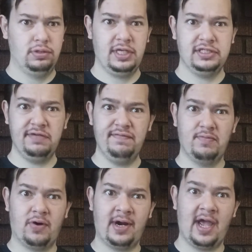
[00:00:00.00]
That's
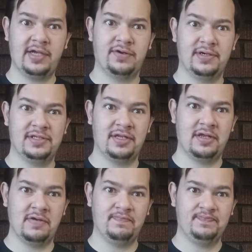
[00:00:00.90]
even more accurate than
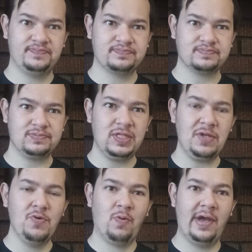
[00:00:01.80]
the
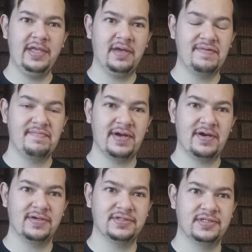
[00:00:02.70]
white gummy
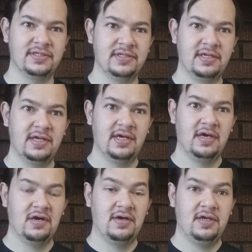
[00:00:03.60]
bears,
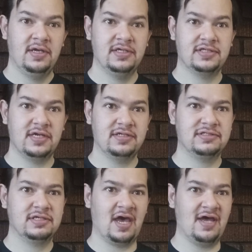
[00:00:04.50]
isn't it?
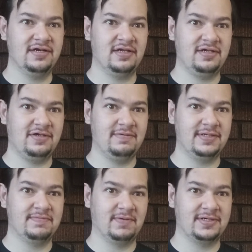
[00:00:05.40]
It's kind of a little
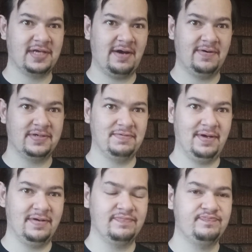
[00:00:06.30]
bit more sour as
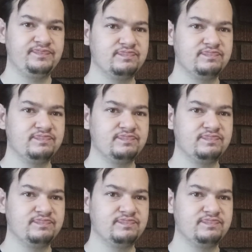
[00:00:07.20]
well.